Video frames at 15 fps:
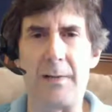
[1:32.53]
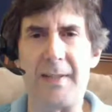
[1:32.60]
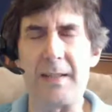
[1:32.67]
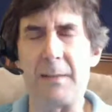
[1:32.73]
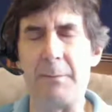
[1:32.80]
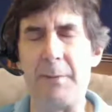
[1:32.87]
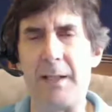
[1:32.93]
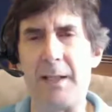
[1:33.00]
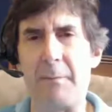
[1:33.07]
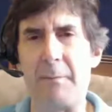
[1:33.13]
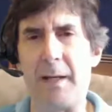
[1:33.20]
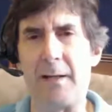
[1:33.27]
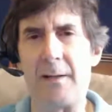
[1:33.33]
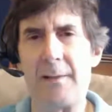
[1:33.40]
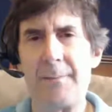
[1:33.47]
sent him an
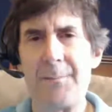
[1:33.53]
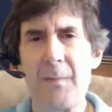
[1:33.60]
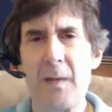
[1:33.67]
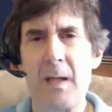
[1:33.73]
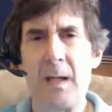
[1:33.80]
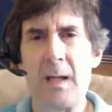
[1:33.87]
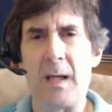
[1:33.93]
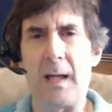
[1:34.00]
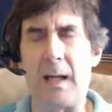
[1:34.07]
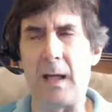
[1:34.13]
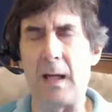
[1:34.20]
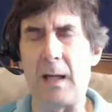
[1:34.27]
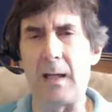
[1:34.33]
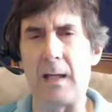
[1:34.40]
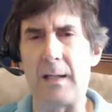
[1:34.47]
email,
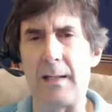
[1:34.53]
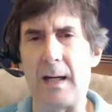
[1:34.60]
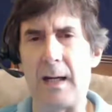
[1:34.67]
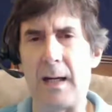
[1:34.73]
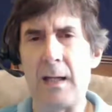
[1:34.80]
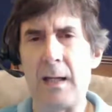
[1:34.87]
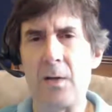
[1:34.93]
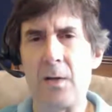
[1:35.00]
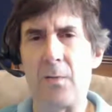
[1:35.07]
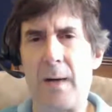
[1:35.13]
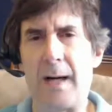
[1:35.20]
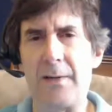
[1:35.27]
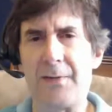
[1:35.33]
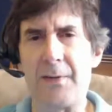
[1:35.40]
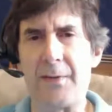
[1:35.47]
and
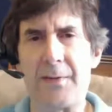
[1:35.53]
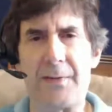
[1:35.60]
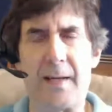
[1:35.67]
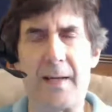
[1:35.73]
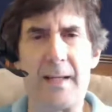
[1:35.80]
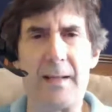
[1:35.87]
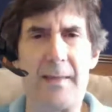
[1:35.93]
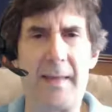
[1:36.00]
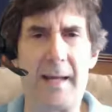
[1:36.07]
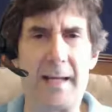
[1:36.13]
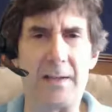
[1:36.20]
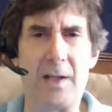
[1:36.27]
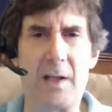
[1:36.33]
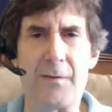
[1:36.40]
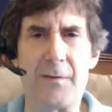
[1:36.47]
Reiser said
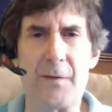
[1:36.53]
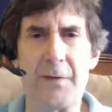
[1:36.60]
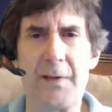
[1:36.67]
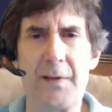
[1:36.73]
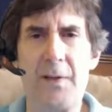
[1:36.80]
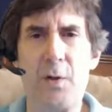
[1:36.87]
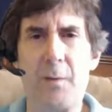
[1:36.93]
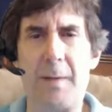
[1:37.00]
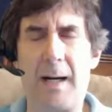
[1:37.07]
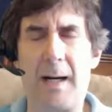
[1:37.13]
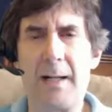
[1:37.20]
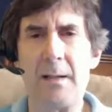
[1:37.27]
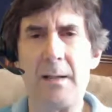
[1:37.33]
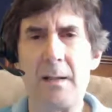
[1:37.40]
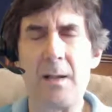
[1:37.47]
that the first he knew
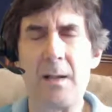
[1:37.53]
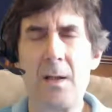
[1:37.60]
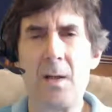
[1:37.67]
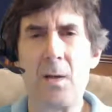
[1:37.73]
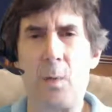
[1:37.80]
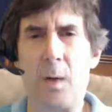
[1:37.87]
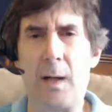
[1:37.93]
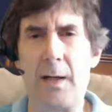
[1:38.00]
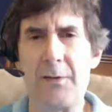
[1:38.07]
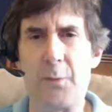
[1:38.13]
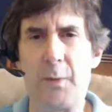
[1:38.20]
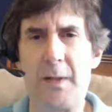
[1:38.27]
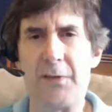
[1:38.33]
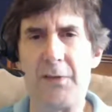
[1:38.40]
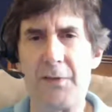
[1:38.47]
about it was
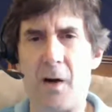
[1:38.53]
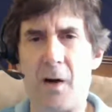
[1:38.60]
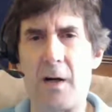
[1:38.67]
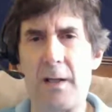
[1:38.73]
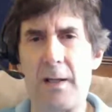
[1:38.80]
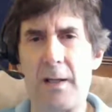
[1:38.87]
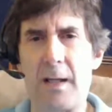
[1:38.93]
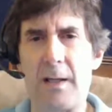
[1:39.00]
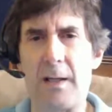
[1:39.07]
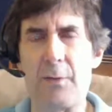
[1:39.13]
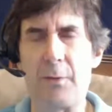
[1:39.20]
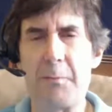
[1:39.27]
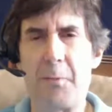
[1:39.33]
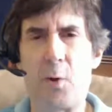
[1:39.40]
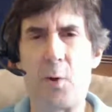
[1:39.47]
when he saw it in the
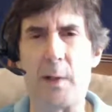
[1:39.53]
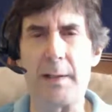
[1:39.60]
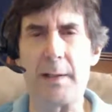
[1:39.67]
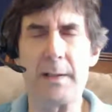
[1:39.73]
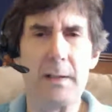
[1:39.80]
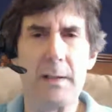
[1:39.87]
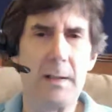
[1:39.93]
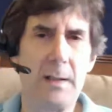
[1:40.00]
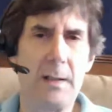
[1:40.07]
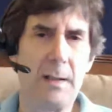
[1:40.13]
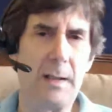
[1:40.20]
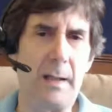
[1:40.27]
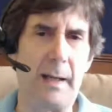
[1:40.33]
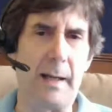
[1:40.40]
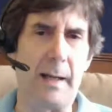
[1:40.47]
report.
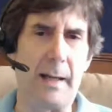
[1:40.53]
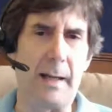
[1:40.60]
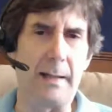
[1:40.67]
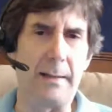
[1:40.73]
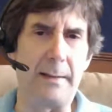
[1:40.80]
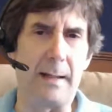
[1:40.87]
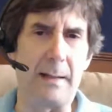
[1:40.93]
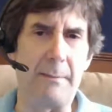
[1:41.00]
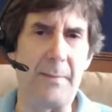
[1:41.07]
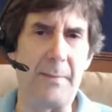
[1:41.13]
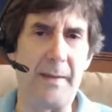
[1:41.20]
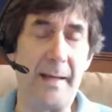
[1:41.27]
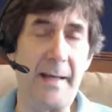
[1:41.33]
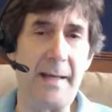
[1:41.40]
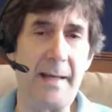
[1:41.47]
And
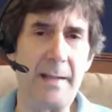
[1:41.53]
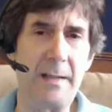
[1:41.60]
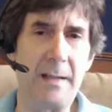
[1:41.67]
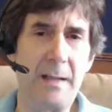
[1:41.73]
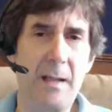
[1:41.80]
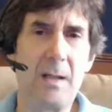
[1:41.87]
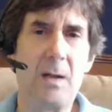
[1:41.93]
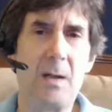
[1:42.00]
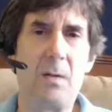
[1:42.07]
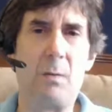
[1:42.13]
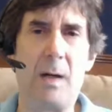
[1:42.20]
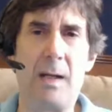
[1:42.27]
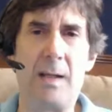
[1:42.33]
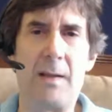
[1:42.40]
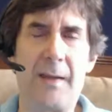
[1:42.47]
but then
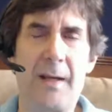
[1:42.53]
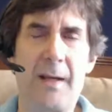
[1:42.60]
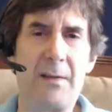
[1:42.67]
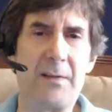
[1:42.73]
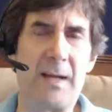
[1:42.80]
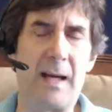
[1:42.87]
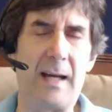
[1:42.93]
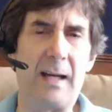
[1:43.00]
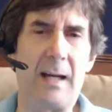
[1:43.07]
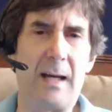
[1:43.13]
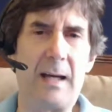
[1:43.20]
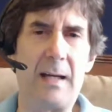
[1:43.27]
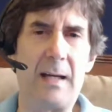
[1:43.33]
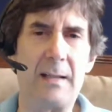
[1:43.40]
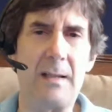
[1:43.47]
when things got
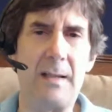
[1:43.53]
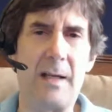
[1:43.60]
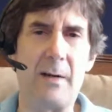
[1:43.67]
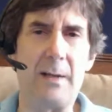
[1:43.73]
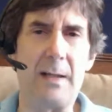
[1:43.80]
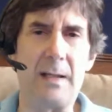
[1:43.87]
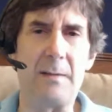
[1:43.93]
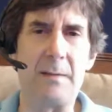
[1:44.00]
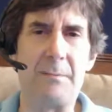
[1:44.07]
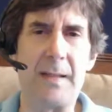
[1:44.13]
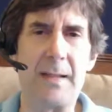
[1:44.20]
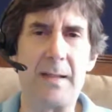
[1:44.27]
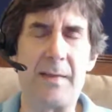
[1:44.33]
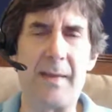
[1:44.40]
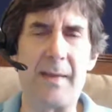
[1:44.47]
hot, he
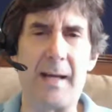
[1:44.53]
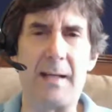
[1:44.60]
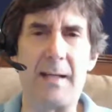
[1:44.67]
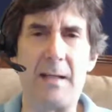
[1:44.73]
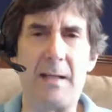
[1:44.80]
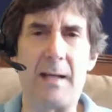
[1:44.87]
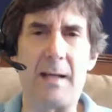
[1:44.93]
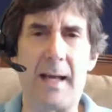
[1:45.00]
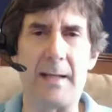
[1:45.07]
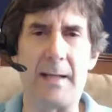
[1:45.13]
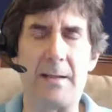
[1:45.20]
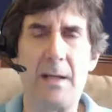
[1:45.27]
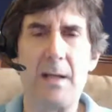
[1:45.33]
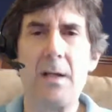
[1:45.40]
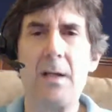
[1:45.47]
admitted that he
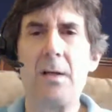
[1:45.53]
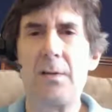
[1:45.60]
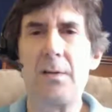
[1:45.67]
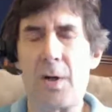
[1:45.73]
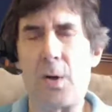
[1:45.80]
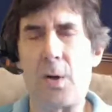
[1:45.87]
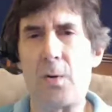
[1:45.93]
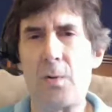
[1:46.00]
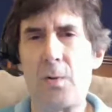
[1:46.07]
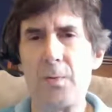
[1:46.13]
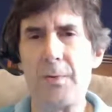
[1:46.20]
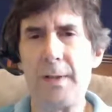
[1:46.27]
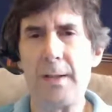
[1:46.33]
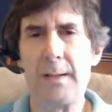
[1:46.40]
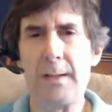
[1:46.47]
had
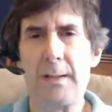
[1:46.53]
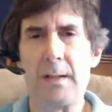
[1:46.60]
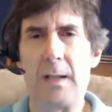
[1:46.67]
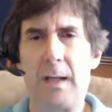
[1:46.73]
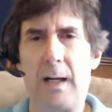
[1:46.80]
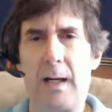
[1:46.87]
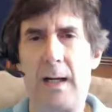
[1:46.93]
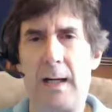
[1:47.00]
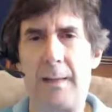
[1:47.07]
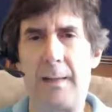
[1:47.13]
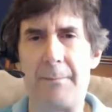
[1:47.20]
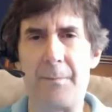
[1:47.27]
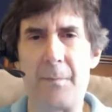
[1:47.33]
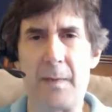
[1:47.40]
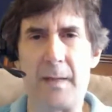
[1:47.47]
told
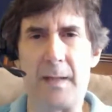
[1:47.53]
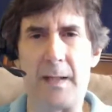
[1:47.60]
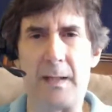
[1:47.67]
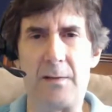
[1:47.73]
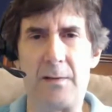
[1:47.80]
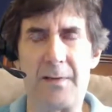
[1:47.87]
the